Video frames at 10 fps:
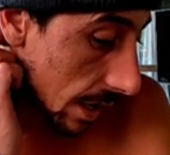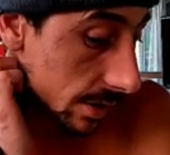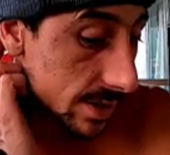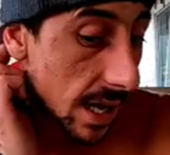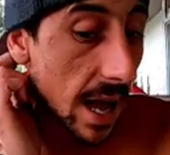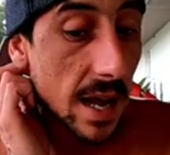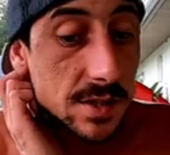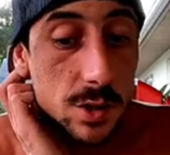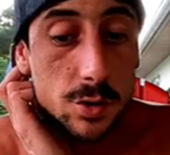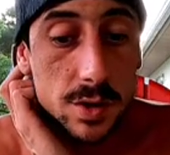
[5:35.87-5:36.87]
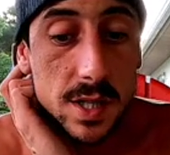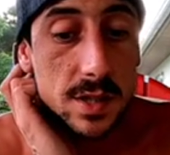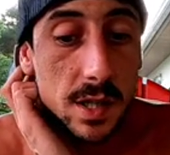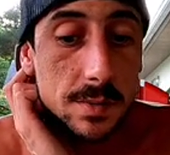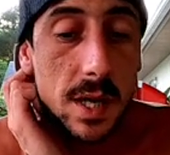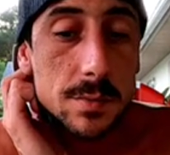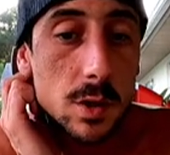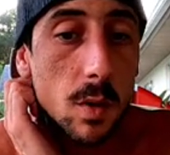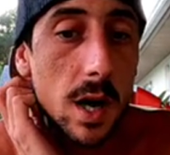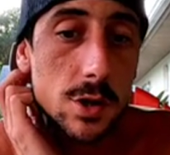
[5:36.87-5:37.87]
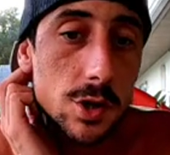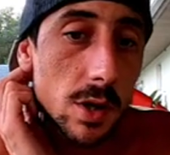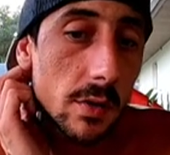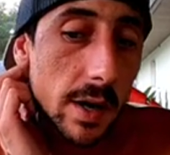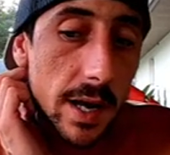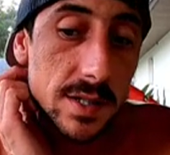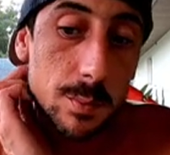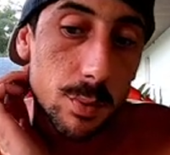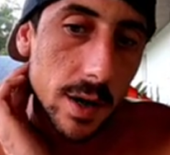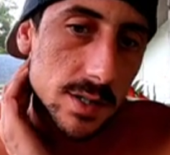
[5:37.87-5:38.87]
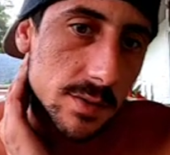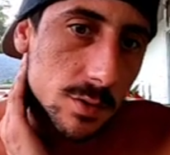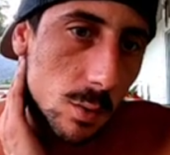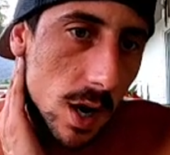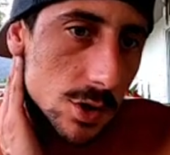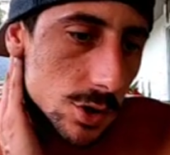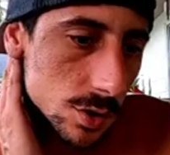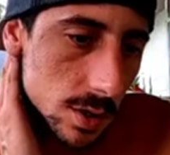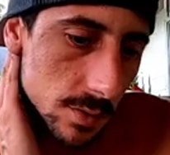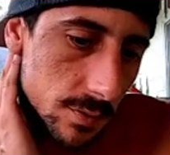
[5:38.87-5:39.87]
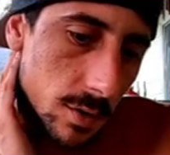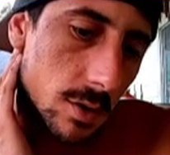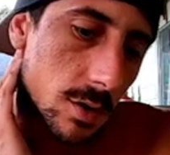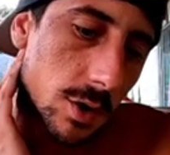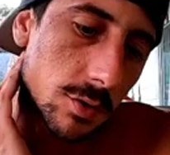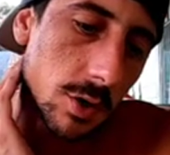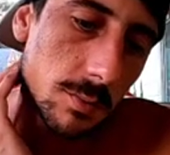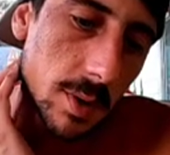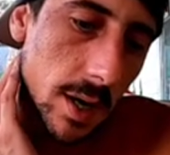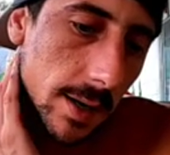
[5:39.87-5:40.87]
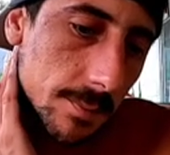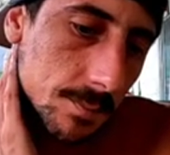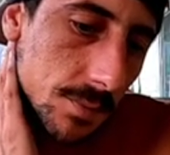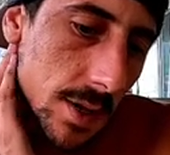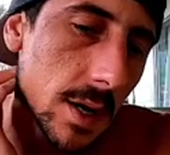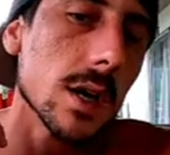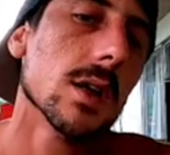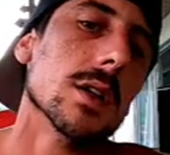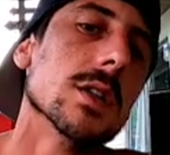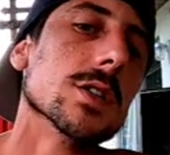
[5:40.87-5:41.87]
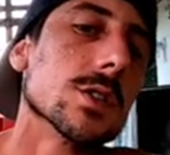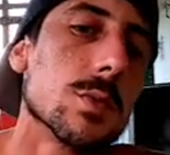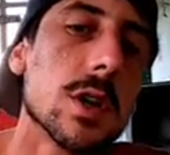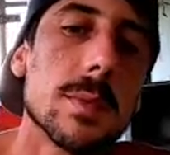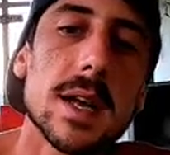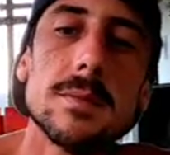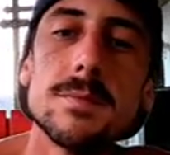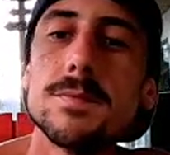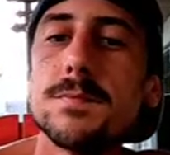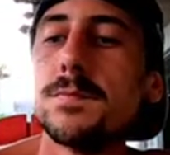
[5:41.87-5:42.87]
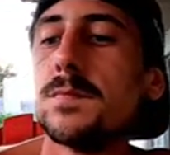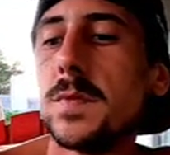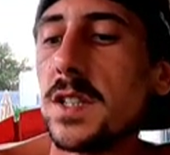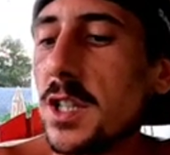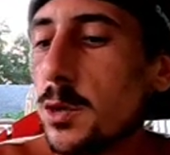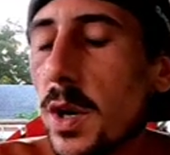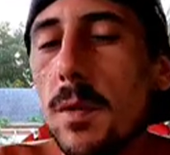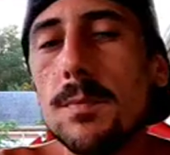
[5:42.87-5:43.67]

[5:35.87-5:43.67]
I know it's not as interesting sometimes to watch, you know, as impressive to watch, like for YouTube, but it's real, man. This is